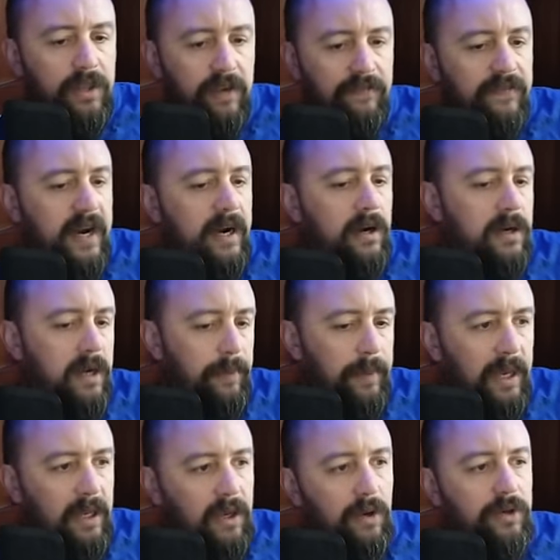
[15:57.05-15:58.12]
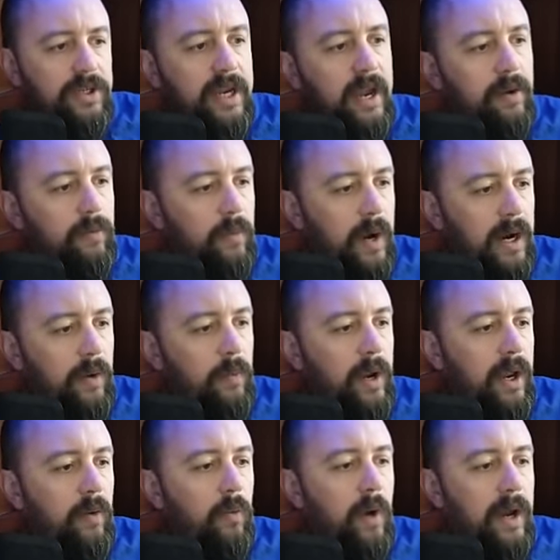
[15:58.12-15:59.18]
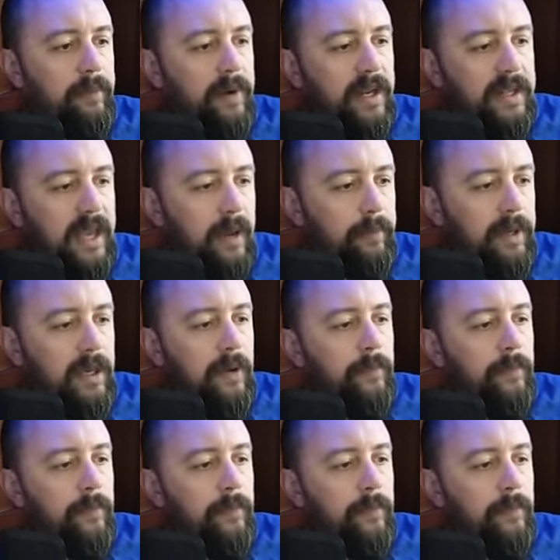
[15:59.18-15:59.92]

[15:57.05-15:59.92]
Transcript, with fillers: they fired it up, it goes down right away. Why might that be?